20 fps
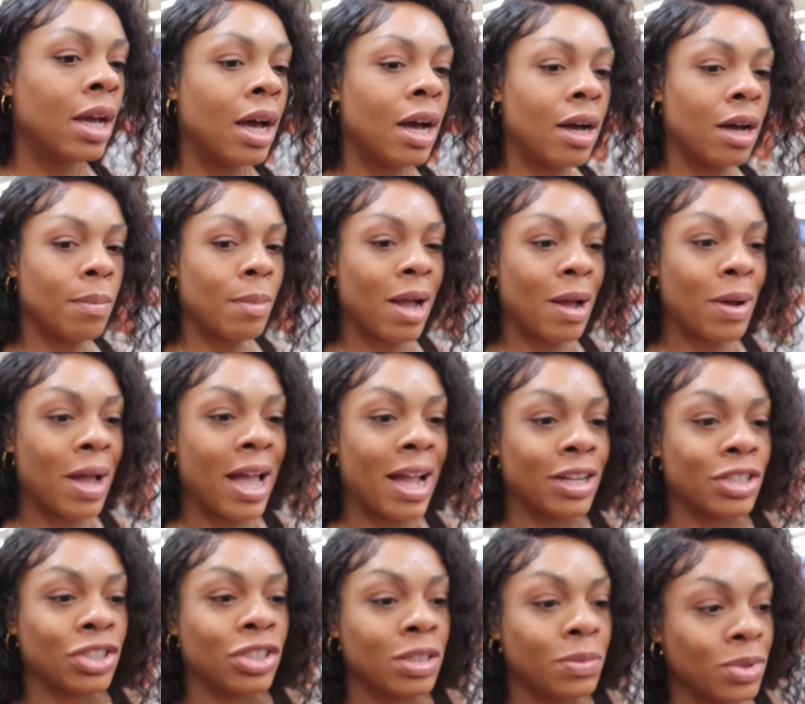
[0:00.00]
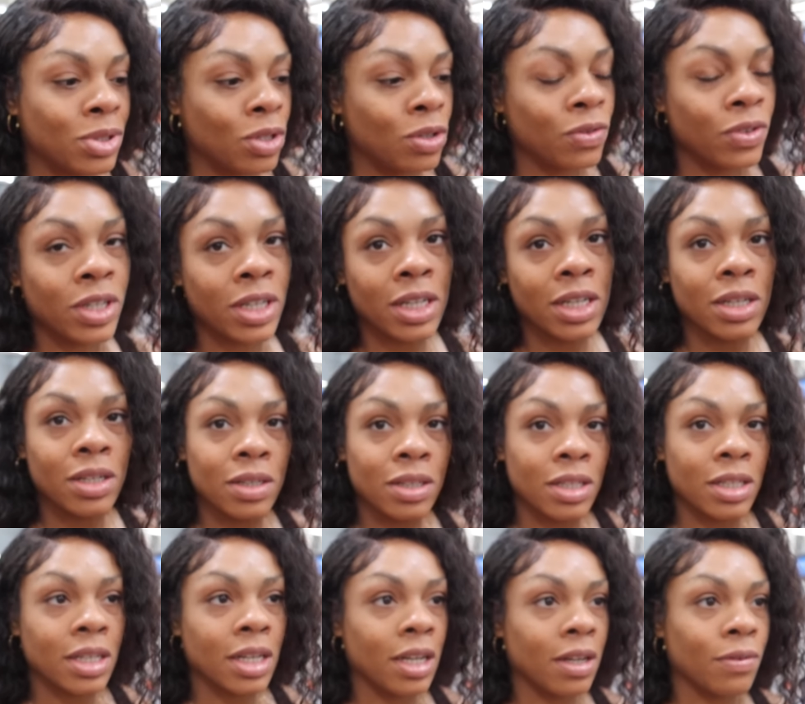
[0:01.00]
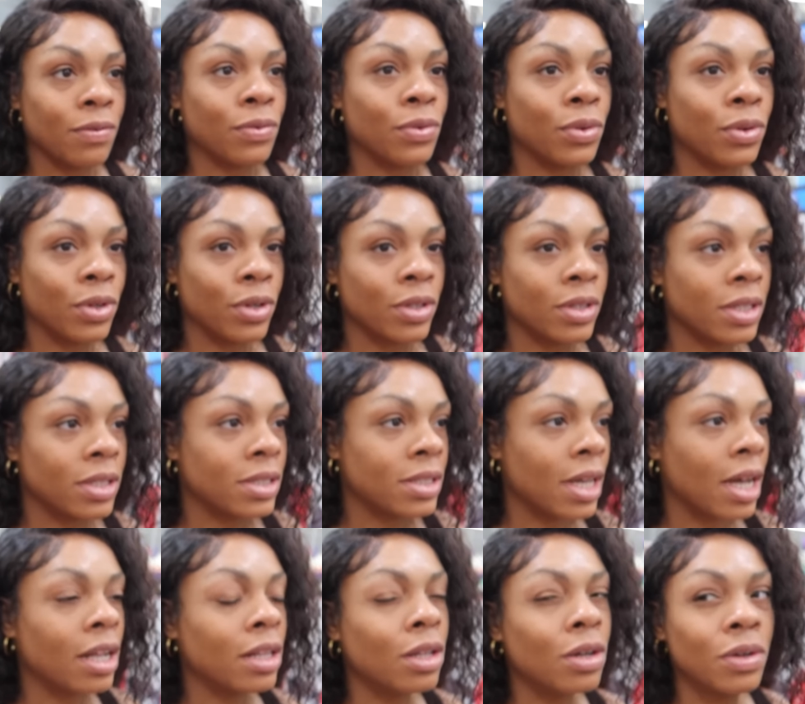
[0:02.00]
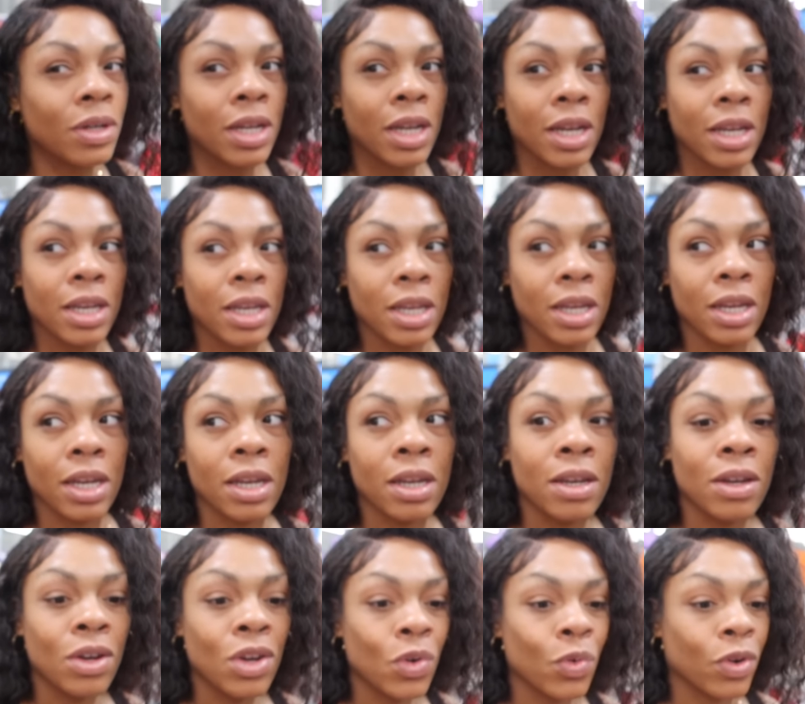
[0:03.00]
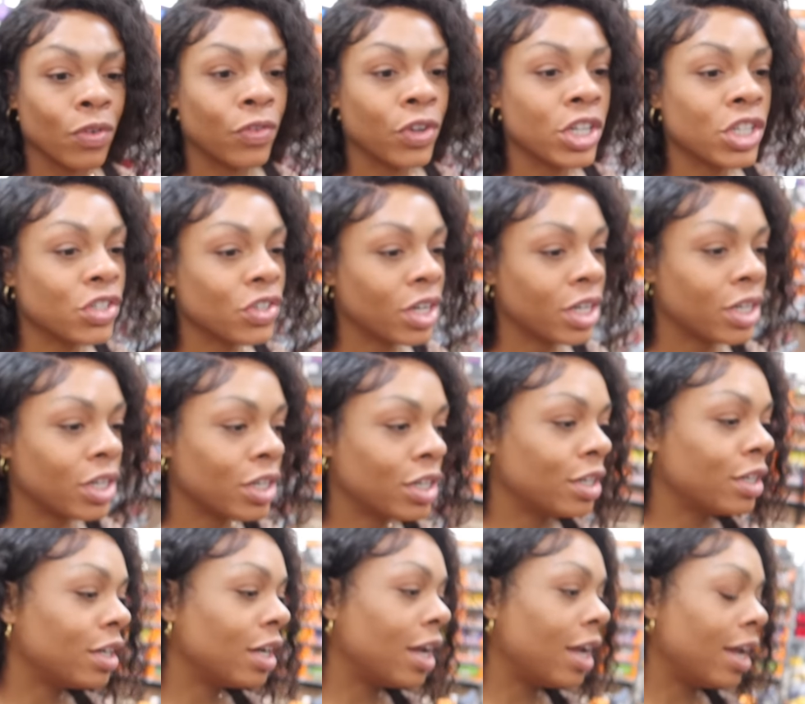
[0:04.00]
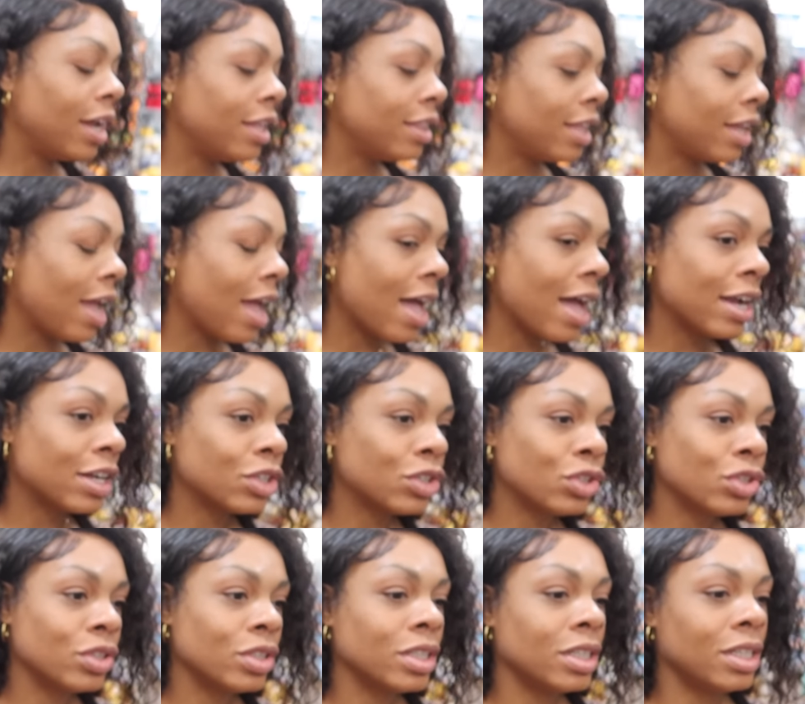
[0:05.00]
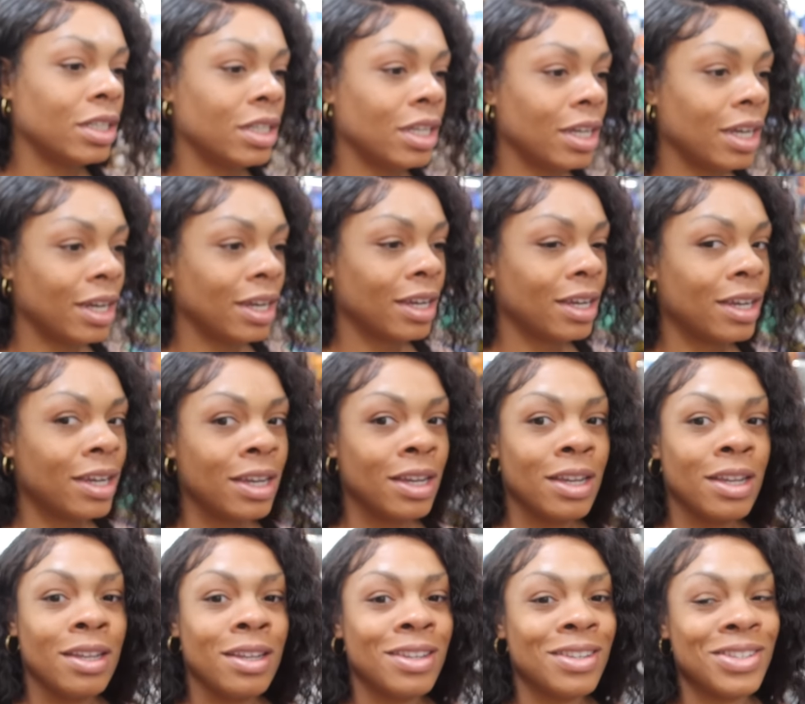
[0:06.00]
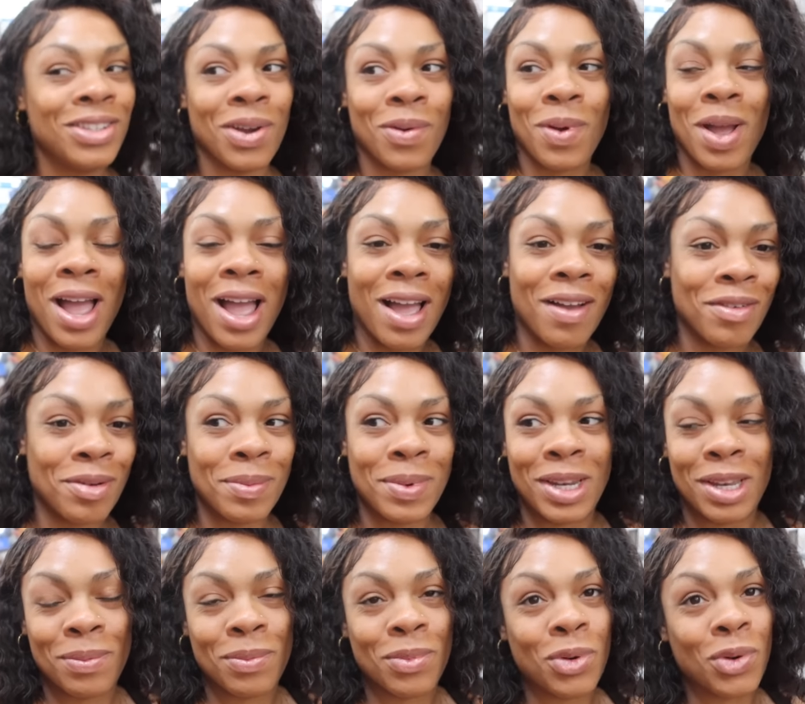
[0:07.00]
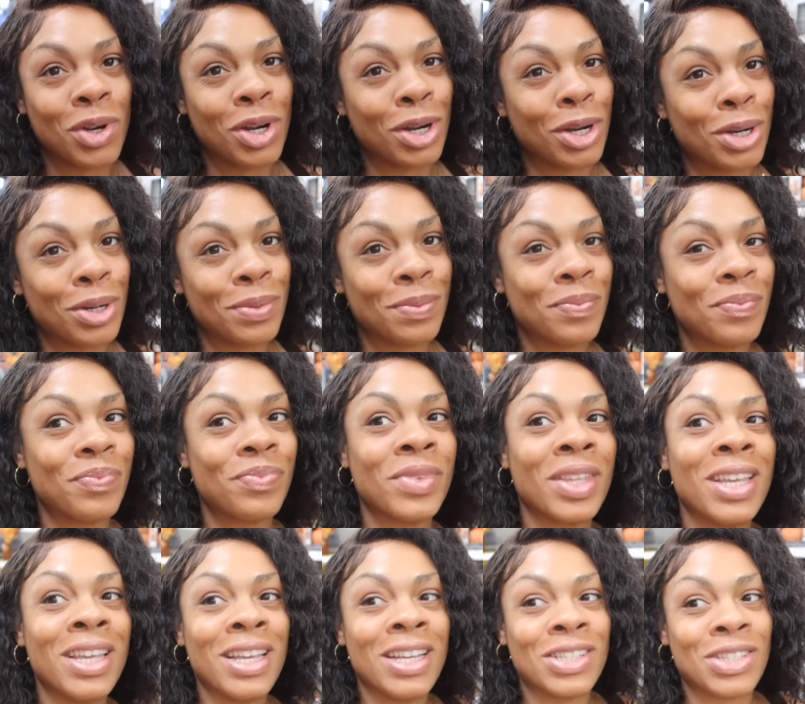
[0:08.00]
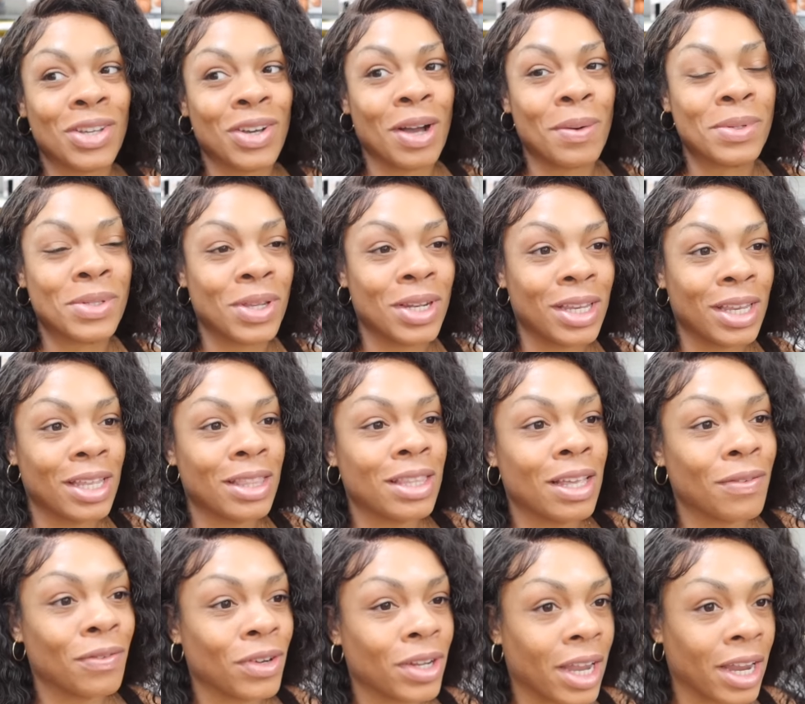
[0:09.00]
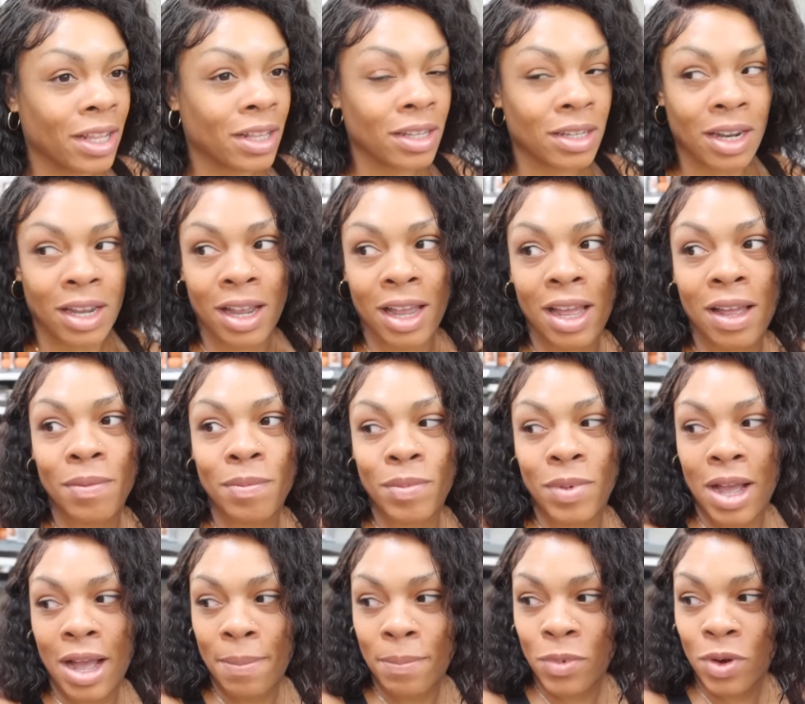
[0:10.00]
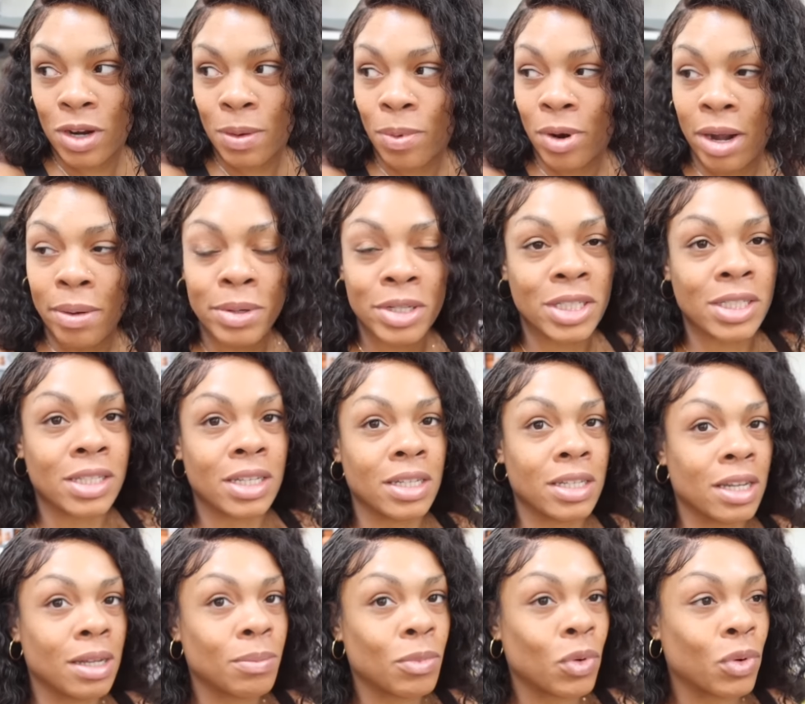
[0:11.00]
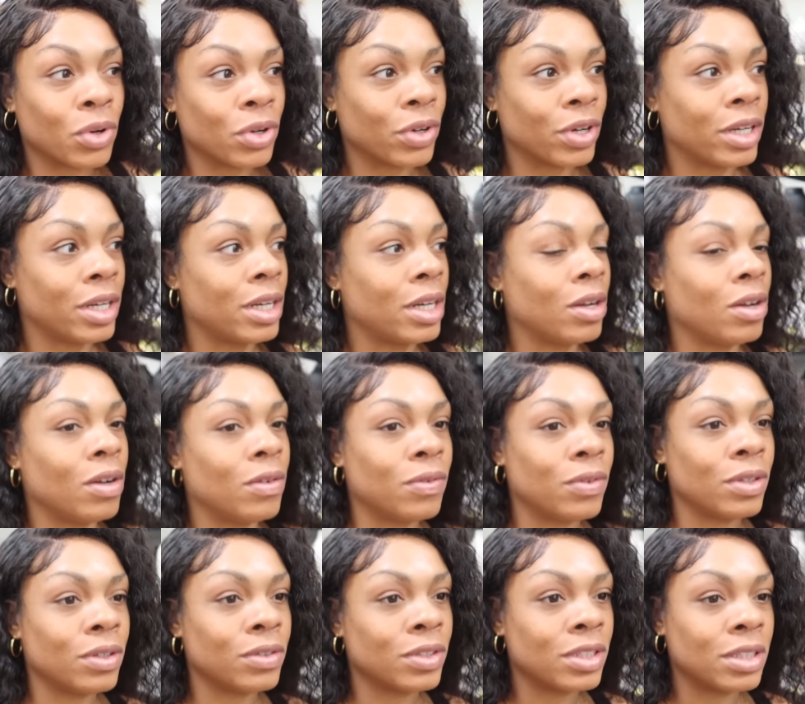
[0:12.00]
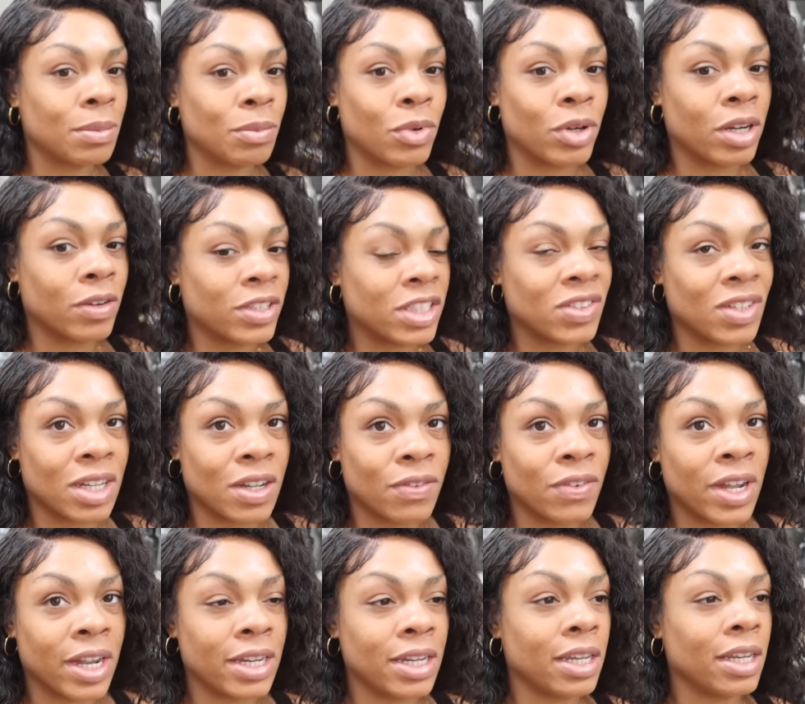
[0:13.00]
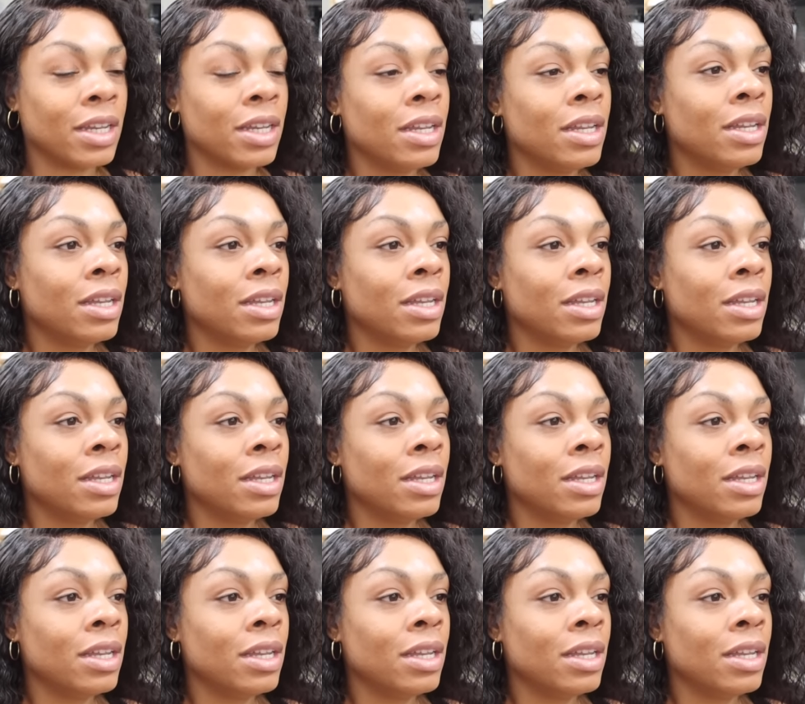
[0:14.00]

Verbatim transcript: Um, I actually was over here looking for this Hello Kitty refrigerator and they actually don't have them anymore. So I was gonna get that for Kaylin. I have, I'm gonna probably just end up ordering it off of somewhere so I can find it.